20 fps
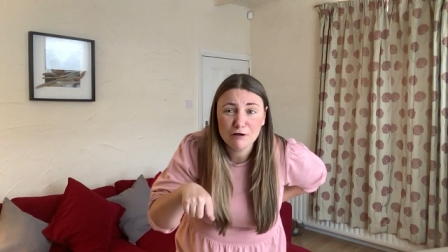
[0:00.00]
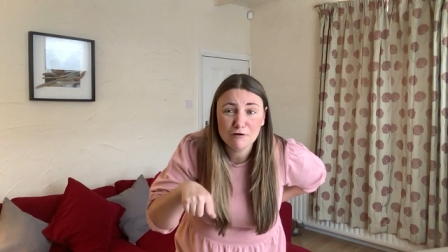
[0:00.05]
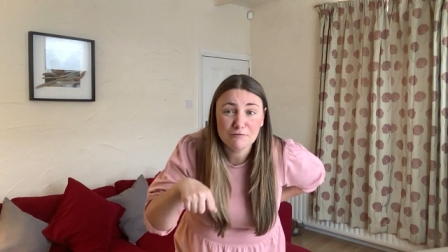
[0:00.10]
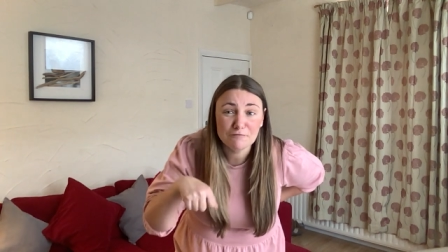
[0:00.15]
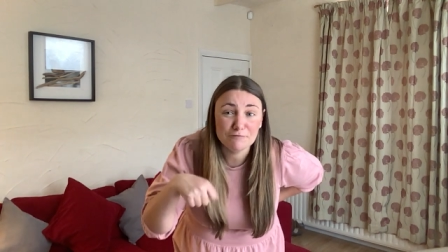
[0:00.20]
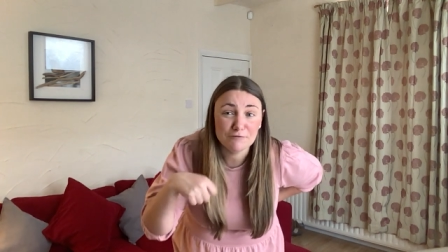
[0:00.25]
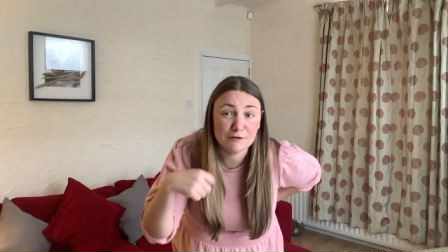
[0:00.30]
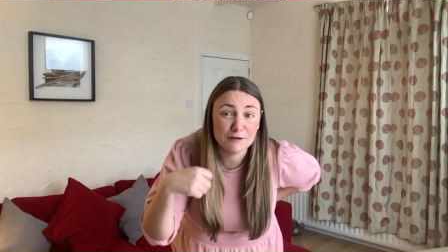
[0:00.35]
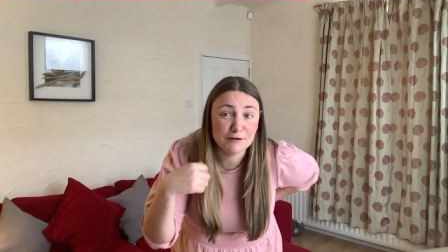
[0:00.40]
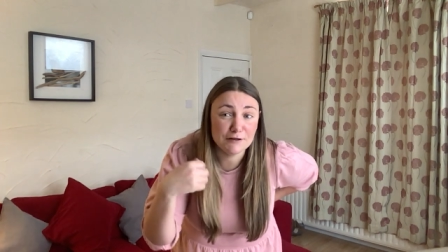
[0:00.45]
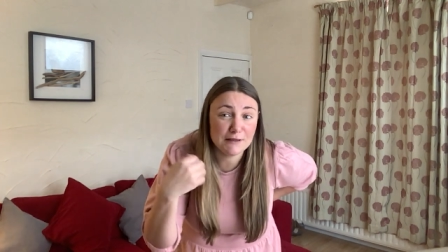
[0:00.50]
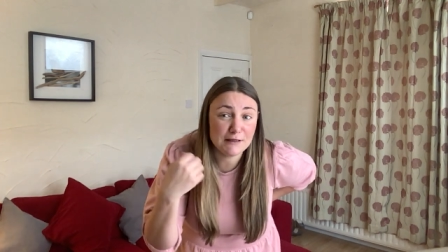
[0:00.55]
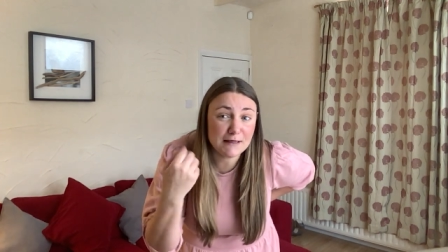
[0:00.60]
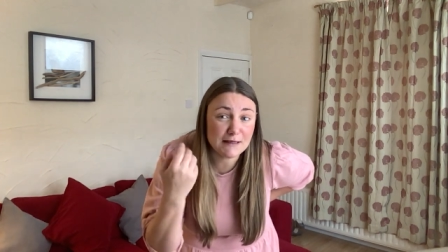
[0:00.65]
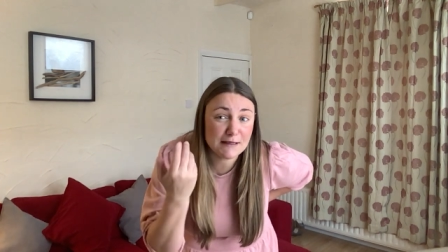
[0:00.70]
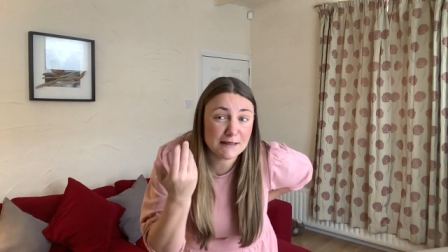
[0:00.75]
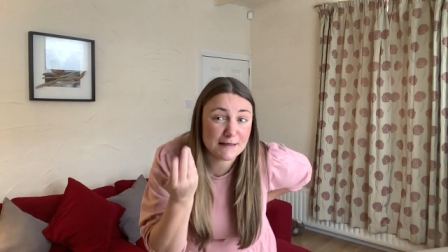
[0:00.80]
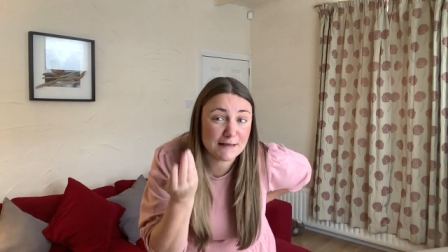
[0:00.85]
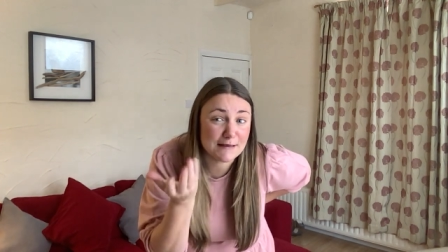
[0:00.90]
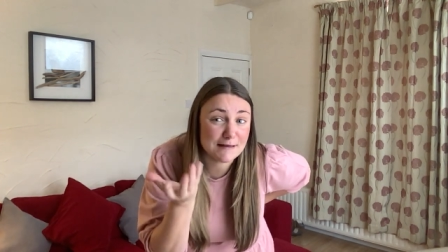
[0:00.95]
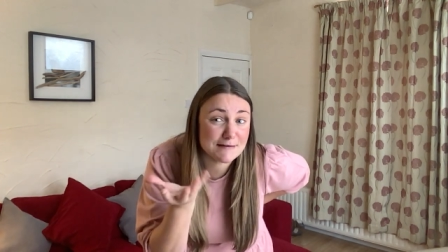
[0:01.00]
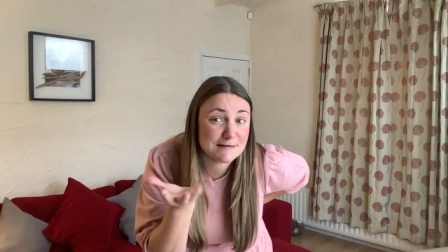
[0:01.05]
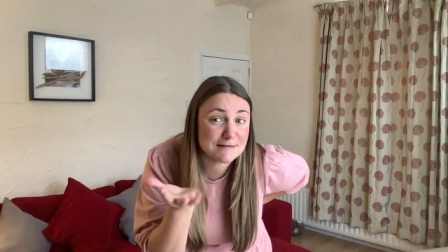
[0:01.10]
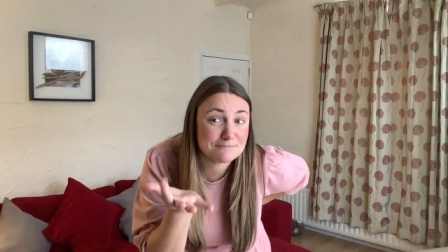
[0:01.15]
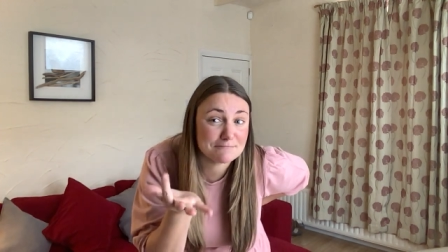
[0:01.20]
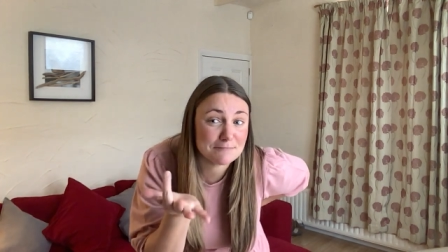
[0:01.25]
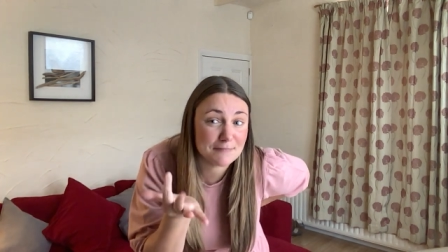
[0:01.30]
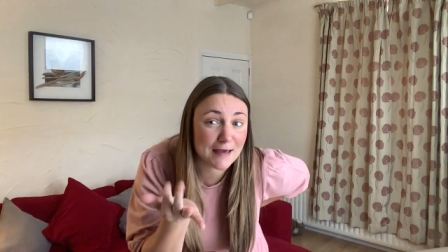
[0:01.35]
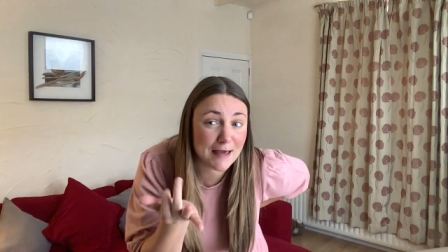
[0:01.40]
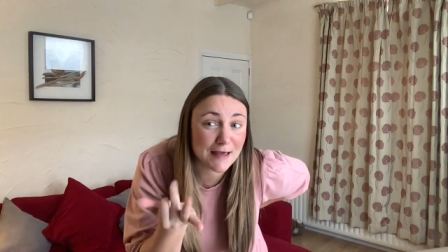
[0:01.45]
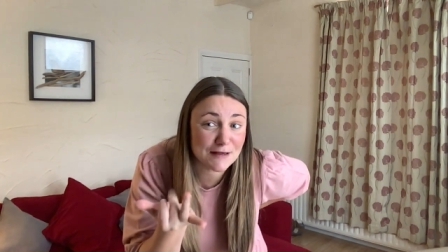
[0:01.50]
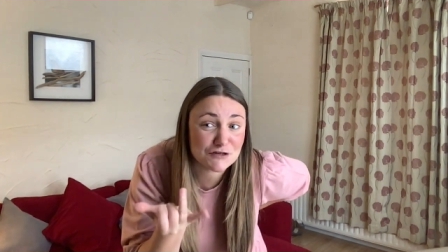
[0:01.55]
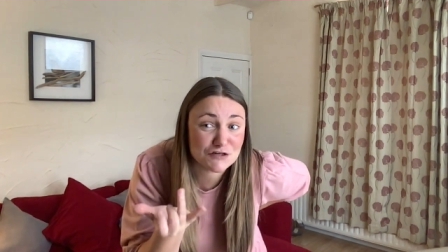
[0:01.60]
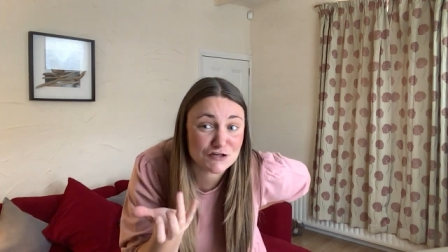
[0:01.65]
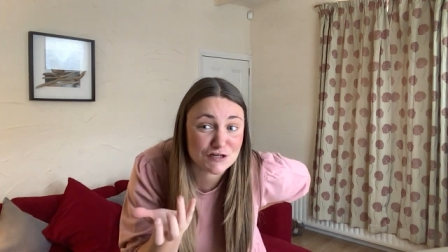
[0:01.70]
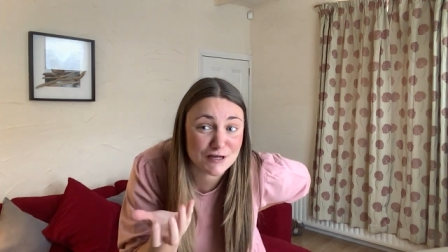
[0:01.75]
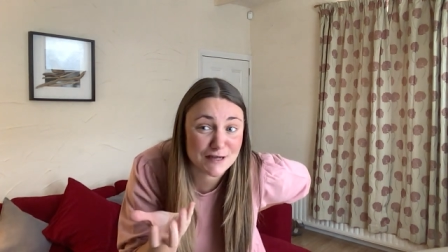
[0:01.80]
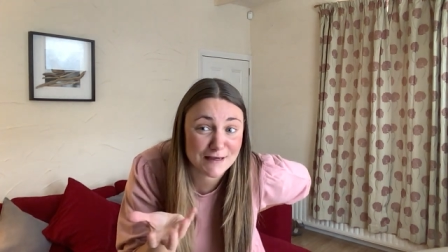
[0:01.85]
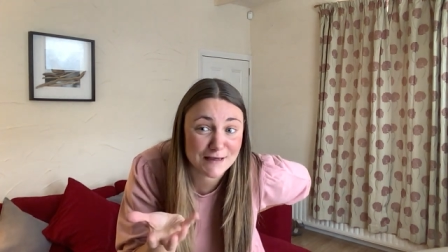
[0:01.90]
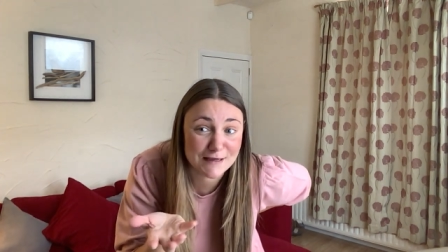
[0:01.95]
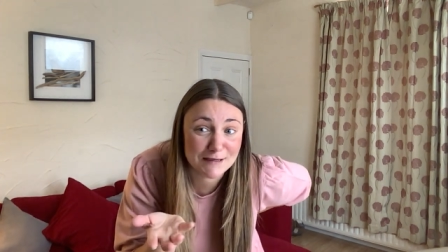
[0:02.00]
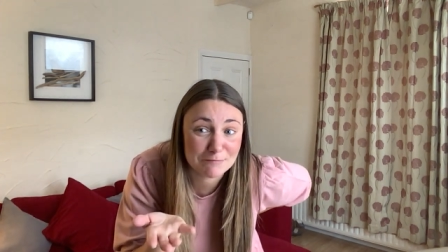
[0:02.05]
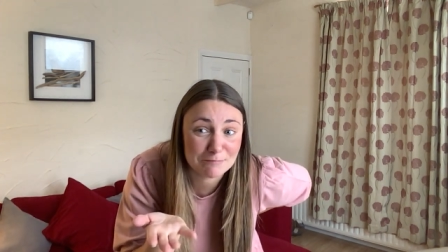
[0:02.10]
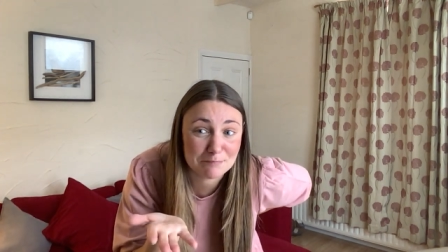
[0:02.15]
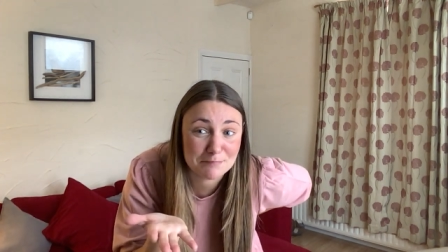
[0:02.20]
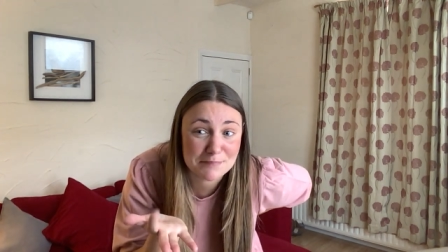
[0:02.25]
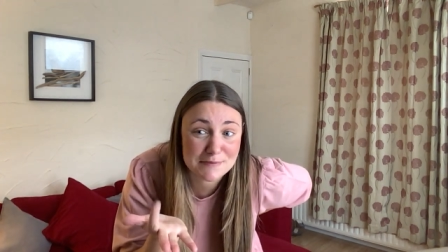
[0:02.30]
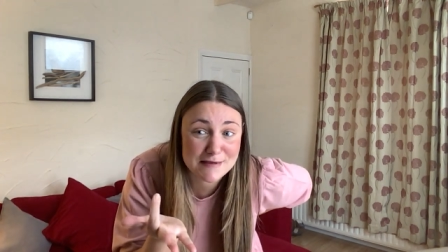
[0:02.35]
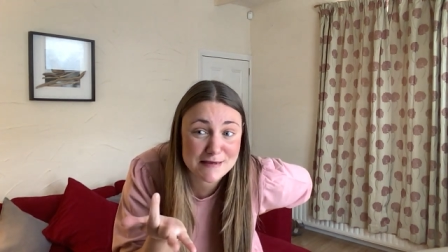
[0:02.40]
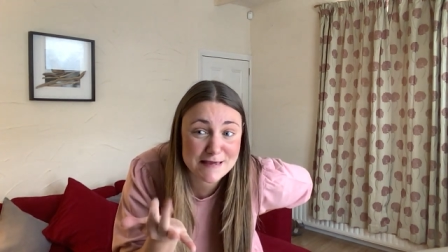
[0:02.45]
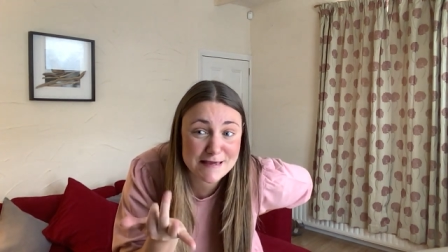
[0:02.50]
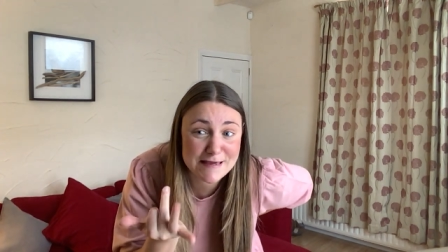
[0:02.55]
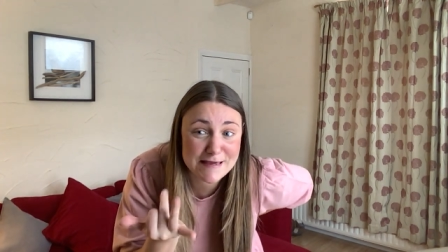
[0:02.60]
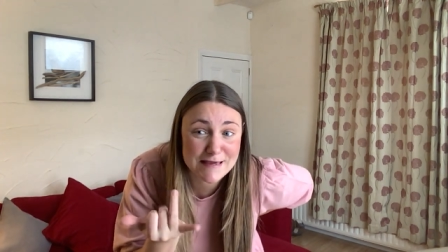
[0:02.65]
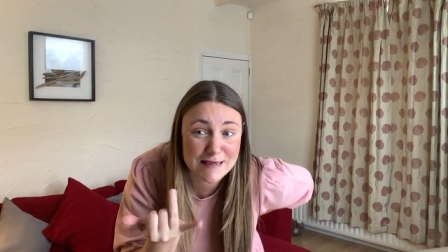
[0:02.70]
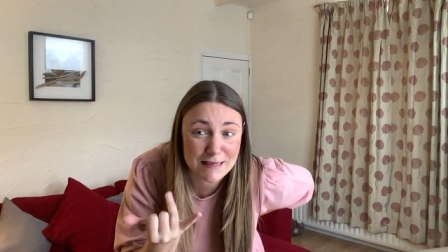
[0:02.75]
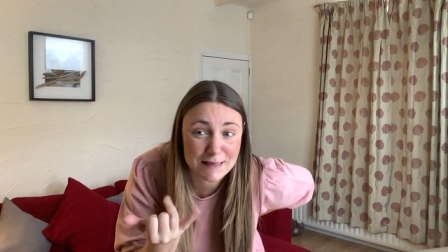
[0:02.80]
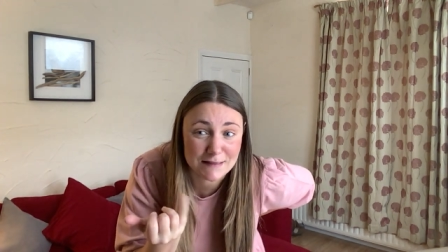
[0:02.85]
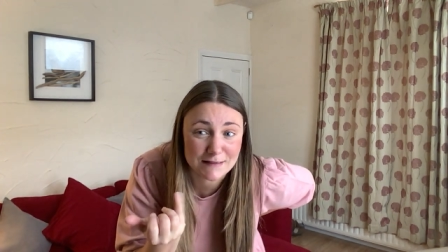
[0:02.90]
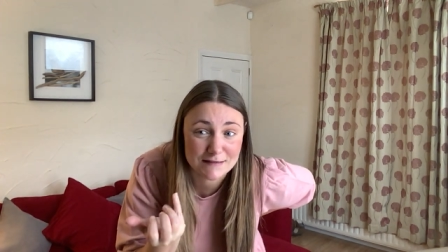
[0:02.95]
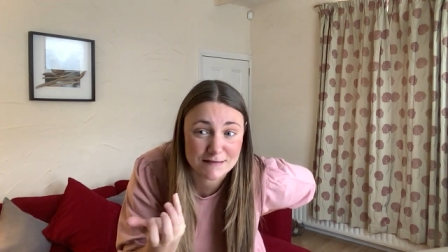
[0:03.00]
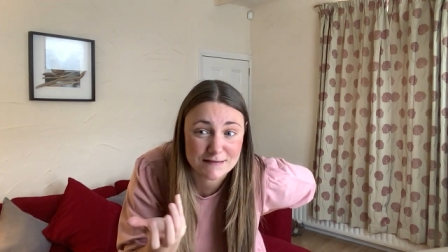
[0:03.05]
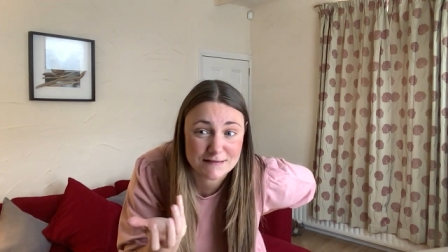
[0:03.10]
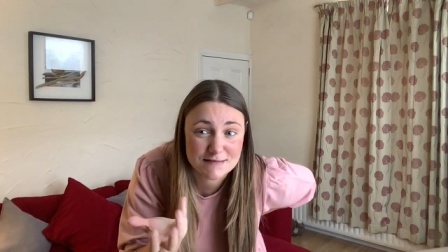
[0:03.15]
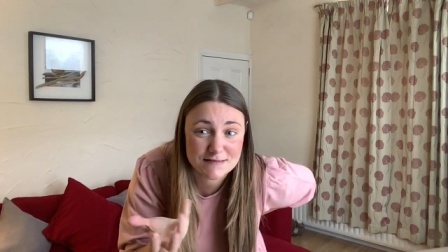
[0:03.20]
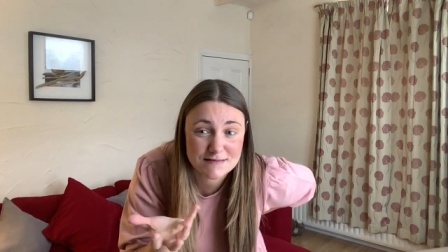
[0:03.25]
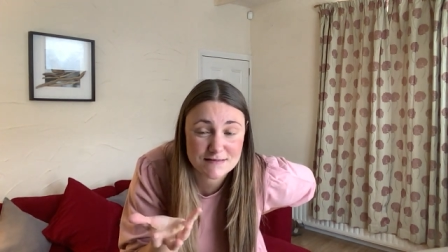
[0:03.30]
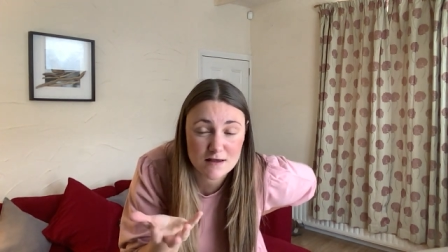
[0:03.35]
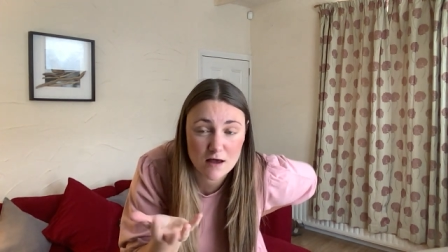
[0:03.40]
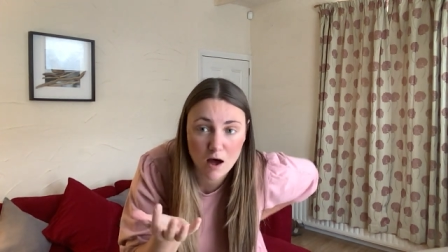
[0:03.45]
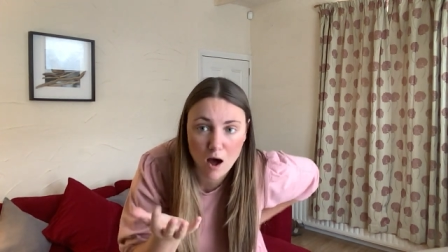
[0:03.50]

for these magic beans."